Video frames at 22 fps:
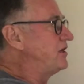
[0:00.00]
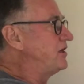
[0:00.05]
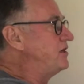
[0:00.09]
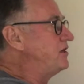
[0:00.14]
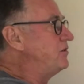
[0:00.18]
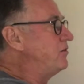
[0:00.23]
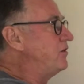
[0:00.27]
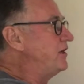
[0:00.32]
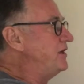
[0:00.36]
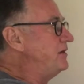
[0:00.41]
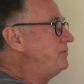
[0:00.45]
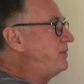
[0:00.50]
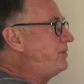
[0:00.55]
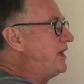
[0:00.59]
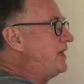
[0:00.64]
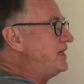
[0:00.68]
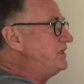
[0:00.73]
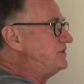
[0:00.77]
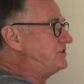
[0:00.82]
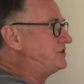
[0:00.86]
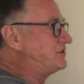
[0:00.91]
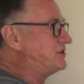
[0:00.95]
Are you in
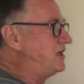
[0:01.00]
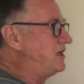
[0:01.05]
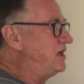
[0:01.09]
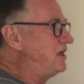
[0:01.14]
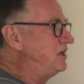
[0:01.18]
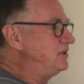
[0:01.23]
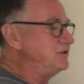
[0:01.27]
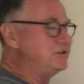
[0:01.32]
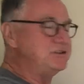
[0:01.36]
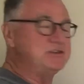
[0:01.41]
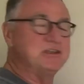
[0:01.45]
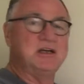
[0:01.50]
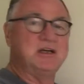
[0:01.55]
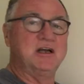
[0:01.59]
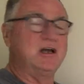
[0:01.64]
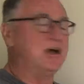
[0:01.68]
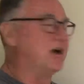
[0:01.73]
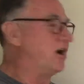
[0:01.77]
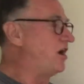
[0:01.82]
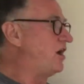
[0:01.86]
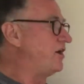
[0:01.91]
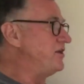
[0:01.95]
paid search?
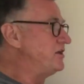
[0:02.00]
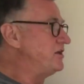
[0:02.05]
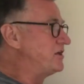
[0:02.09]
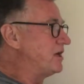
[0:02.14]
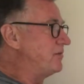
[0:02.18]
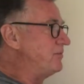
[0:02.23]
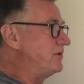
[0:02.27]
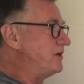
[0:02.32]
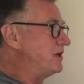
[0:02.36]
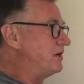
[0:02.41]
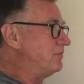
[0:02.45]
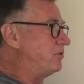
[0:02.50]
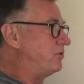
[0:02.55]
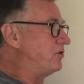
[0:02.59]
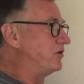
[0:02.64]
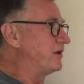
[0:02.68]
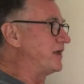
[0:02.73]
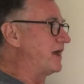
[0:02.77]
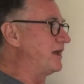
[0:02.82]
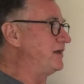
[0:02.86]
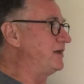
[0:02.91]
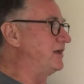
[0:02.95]
Are you coming up
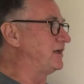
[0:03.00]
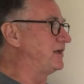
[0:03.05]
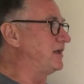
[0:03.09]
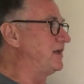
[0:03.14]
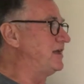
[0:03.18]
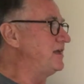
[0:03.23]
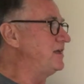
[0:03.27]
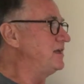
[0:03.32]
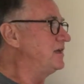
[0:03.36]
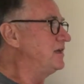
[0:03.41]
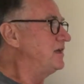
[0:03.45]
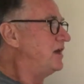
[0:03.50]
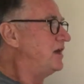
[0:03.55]
organically?